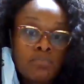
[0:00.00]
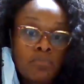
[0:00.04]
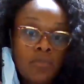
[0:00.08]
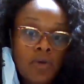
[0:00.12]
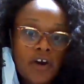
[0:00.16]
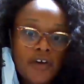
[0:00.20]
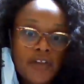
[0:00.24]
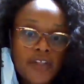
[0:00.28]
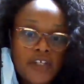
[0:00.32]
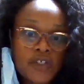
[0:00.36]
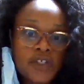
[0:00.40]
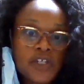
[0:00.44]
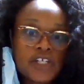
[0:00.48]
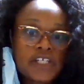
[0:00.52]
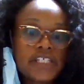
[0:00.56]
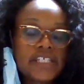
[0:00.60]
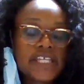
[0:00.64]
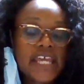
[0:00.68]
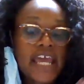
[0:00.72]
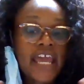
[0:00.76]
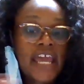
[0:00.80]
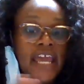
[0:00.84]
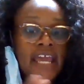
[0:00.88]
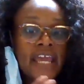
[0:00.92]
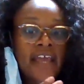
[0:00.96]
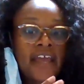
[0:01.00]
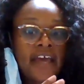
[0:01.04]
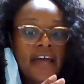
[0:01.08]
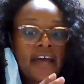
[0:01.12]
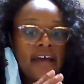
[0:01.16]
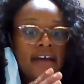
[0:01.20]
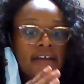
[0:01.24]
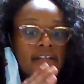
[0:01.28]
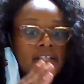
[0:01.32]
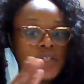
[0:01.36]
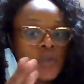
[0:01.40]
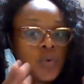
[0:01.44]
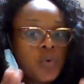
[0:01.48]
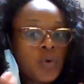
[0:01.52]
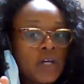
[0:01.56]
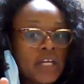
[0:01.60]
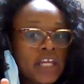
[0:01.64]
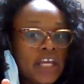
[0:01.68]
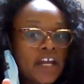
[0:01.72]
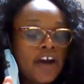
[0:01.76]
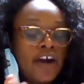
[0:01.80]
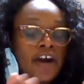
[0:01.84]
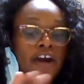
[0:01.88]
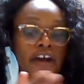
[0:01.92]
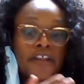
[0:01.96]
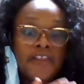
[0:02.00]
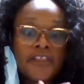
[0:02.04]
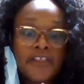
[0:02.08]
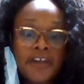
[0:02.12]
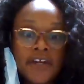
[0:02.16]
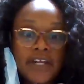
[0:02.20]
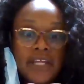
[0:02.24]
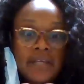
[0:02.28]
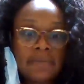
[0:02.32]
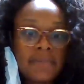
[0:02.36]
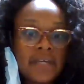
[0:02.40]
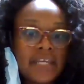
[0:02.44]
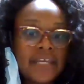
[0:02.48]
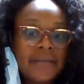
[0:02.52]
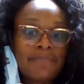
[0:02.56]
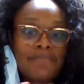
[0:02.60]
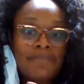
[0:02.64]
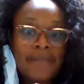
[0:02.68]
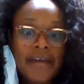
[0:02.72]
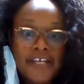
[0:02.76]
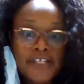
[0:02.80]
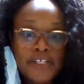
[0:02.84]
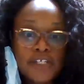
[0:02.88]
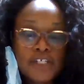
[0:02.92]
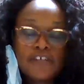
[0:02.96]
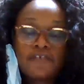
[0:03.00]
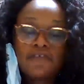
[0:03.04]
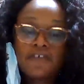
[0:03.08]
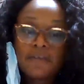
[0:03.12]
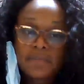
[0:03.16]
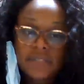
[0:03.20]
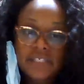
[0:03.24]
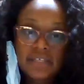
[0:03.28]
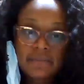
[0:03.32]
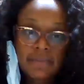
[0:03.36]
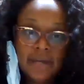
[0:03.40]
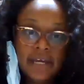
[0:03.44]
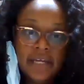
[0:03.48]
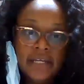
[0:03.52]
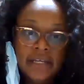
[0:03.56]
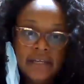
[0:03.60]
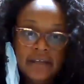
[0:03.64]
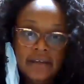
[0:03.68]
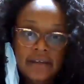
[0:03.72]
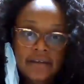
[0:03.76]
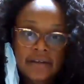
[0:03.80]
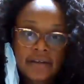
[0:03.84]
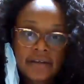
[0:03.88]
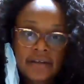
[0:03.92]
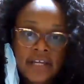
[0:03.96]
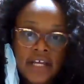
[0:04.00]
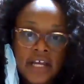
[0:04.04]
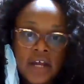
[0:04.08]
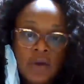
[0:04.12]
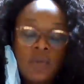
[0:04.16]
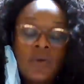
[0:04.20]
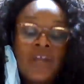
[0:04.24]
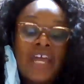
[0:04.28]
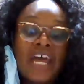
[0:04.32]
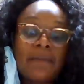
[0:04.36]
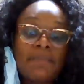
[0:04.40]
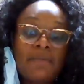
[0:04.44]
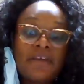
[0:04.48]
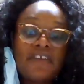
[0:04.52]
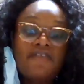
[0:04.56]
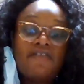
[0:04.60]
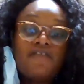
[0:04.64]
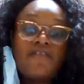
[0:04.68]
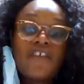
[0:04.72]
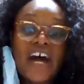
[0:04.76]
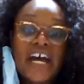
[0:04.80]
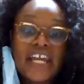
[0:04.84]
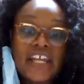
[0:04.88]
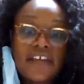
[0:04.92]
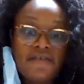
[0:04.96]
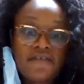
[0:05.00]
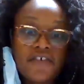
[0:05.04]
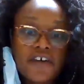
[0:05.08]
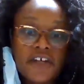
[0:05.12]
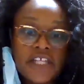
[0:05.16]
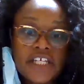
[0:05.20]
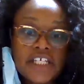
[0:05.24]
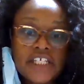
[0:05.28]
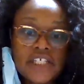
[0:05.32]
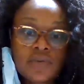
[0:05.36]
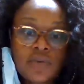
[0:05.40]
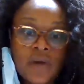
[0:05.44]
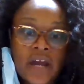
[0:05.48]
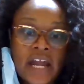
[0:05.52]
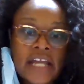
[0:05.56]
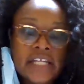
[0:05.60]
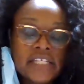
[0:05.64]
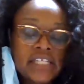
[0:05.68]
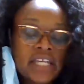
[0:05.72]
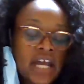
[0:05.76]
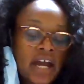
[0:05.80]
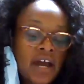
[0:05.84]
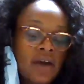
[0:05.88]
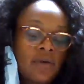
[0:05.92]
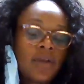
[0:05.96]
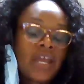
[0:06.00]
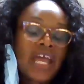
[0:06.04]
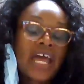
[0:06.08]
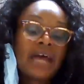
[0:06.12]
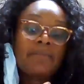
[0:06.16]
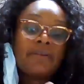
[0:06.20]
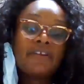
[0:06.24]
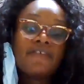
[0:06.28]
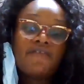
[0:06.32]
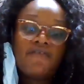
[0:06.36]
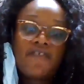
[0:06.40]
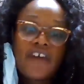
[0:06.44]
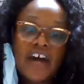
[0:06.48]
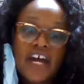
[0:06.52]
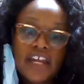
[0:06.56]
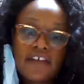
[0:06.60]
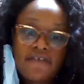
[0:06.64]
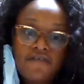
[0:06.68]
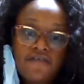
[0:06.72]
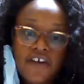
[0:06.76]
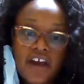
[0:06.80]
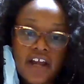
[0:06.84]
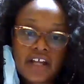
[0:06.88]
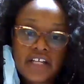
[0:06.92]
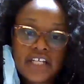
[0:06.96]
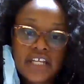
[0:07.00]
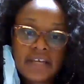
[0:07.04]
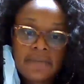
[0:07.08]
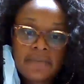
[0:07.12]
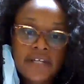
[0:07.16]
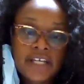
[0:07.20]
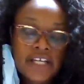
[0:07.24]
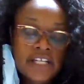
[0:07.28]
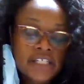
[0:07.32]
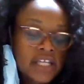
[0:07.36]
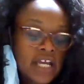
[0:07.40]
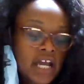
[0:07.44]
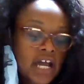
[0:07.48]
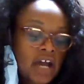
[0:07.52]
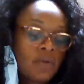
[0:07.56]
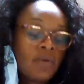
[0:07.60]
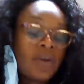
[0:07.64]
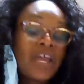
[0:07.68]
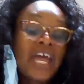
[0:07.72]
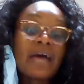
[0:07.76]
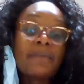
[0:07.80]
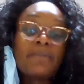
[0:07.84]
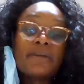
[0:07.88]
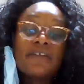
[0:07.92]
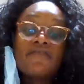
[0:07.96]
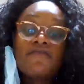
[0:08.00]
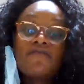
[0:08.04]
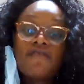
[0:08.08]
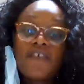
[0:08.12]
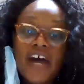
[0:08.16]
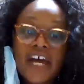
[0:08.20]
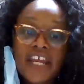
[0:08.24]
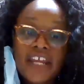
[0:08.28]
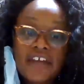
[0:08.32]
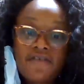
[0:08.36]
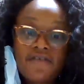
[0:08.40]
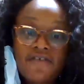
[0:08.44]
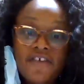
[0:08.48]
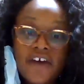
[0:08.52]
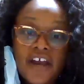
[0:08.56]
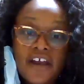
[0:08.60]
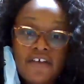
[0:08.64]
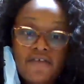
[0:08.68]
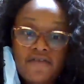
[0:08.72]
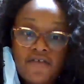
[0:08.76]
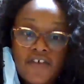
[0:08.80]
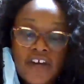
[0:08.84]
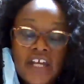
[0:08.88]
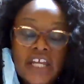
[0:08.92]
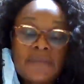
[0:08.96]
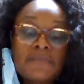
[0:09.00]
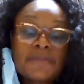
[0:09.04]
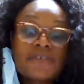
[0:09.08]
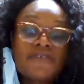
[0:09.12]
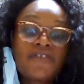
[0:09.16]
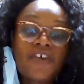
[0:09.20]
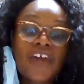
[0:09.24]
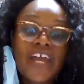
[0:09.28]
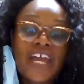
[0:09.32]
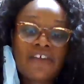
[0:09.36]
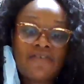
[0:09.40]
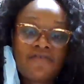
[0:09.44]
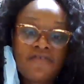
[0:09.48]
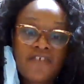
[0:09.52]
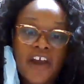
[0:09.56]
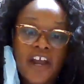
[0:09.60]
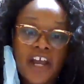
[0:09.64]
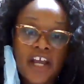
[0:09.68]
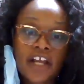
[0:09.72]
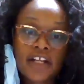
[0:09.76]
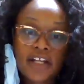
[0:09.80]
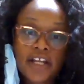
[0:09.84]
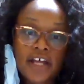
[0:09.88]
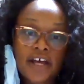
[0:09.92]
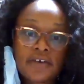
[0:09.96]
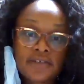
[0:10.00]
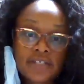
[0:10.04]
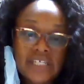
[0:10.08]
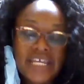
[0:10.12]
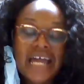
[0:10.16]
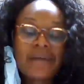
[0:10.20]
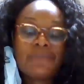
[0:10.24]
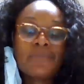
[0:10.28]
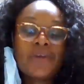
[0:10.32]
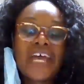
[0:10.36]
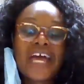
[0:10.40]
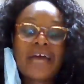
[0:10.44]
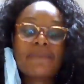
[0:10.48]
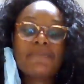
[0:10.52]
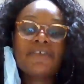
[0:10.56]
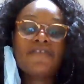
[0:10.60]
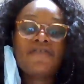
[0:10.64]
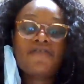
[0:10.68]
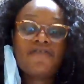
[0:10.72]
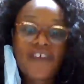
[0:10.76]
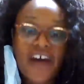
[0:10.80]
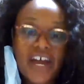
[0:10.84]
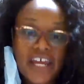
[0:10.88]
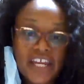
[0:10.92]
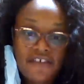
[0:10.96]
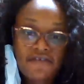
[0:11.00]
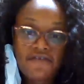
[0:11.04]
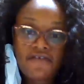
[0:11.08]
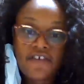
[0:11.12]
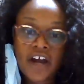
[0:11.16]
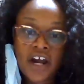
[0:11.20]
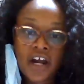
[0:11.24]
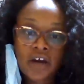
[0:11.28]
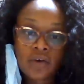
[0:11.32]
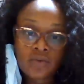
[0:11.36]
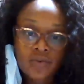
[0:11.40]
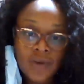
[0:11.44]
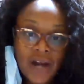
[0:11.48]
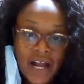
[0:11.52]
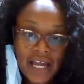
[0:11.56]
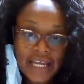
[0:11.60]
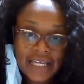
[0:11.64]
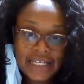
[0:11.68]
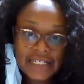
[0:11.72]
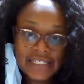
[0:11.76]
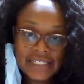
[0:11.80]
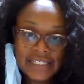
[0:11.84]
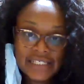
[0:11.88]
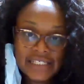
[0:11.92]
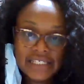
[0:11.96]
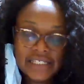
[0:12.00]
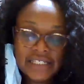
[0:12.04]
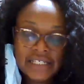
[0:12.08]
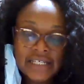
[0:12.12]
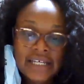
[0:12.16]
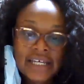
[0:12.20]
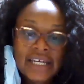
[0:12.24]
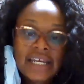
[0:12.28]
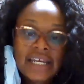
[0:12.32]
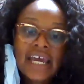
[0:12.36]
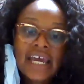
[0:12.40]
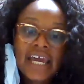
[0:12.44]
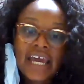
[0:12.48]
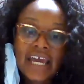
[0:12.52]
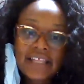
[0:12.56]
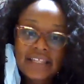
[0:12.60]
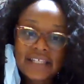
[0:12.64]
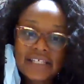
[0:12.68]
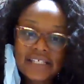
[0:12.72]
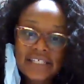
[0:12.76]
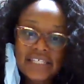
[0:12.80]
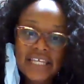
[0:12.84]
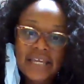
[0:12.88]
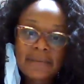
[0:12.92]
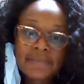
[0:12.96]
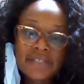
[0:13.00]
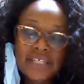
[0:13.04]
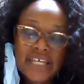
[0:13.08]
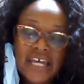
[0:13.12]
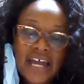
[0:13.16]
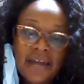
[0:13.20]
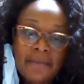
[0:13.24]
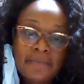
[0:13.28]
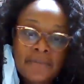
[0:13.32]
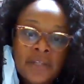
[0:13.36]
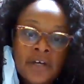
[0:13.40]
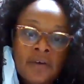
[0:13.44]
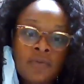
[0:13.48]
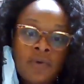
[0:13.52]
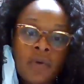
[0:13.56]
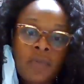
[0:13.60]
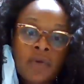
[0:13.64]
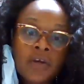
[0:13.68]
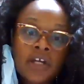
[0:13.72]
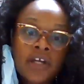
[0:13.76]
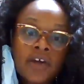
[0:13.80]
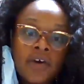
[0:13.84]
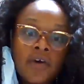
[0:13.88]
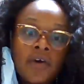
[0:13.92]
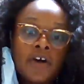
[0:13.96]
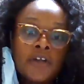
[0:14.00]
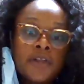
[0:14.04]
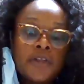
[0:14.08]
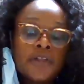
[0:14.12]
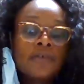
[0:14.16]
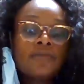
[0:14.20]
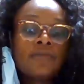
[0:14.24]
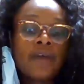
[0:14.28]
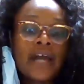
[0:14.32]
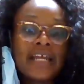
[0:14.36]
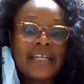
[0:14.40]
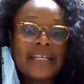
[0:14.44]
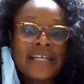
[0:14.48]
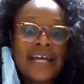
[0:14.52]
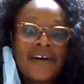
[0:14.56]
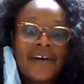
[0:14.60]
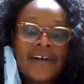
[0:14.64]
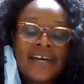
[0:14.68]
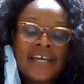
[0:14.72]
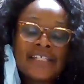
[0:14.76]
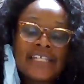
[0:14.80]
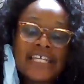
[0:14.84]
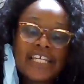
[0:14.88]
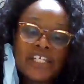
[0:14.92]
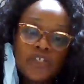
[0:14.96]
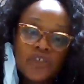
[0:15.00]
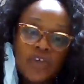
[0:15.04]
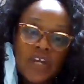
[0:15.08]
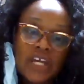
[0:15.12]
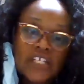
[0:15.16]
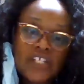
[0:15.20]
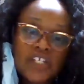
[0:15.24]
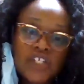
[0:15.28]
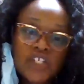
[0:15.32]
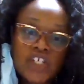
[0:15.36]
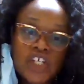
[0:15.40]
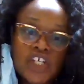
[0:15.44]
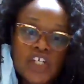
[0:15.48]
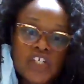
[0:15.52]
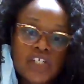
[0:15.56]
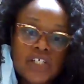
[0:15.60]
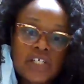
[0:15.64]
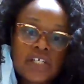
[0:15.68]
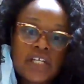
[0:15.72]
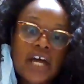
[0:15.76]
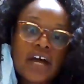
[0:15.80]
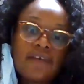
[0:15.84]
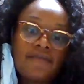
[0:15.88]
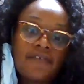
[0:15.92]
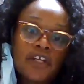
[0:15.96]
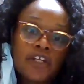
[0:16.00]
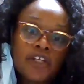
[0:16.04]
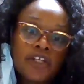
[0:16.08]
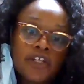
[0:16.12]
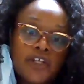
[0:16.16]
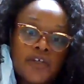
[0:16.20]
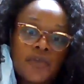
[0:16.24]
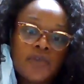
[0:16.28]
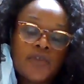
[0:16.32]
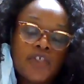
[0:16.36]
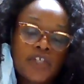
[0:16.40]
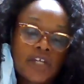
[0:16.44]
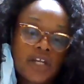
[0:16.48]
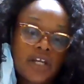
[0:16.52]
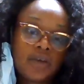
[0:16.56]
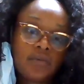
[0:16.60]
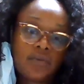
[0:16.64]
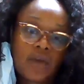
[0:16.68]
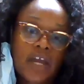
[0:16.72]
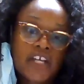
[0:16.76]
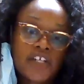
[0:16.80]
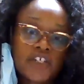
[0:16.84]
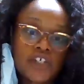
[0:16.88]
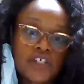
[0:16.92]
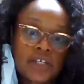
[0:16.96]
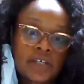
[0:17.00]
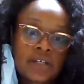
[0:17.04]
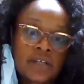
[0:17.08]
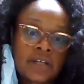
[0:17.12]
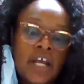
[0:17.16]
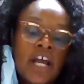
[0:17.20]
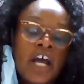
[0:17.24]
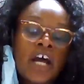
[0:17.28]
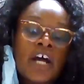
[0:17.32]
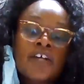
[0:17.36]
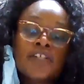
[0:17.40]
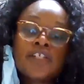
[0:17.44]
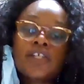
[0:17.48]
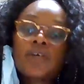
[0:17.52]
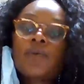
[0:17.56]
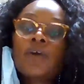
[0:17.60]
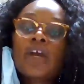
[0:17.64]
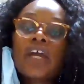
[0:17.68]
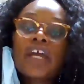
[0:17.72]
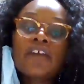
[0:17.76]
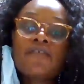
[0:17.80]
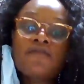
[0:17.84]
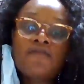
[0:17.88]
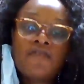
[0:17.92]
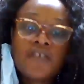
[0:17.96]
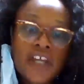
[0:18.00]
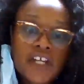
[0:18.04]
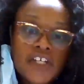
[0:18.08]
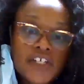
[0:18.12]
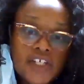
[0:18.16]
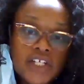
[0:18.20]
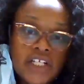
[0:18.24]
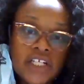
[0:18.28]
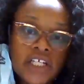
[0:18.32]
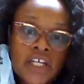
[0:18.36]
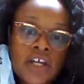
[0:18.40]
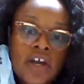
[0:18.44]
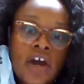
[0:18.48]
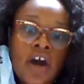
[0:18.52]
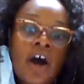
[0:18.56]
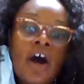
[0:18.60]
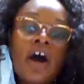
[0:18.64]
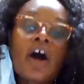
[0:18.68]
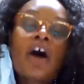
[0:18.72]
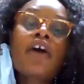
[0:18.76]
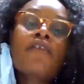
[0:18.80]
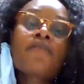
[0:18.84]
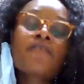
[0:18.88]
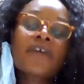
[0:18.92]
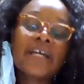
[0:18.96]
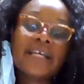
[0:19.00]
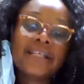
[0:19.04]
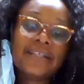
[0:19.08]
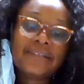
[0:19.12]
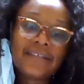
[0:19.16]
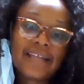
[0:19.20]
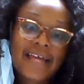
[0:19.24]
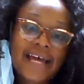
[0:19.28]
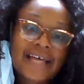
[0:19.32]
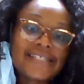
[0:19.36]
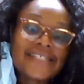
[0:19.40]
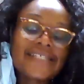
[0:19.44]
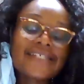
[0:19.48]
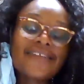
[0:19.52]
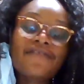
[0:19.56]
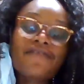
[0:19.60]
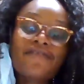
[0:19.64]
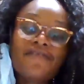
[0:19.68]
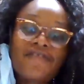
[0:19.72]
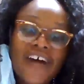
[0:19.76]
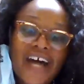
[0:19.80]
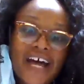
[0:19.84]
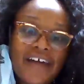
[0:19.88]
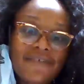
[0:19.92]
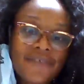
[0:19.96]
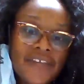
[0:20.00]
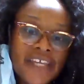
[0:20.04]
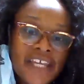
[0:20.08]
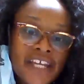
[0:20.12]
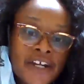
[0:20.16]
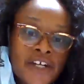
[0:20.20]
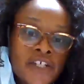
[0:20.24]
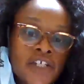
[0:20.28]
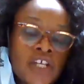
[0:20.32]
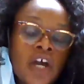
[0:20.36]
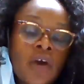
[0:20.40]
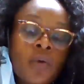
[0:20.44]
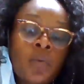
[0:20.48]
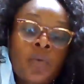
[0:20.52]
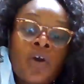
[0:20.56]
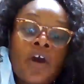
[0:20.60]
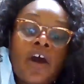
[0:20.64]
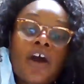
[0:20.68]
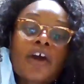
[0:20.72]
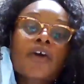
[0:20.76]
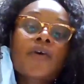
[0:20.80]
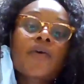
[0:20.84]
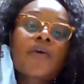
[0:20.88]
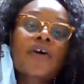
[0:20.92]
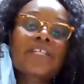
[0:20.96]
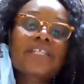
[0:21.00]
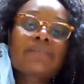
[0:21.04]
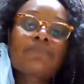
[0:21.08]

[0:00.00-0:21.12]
More than just a 20 or 30 minute message from somebody. We have been fighting for these rights. We have been fighting for our liberties. We have been fighting for our freedoms for a very long time. We have been fighting for our rights. At the same time, though, what we're going through right now is a transition of a new generation so eventually, over in less than five years, we are going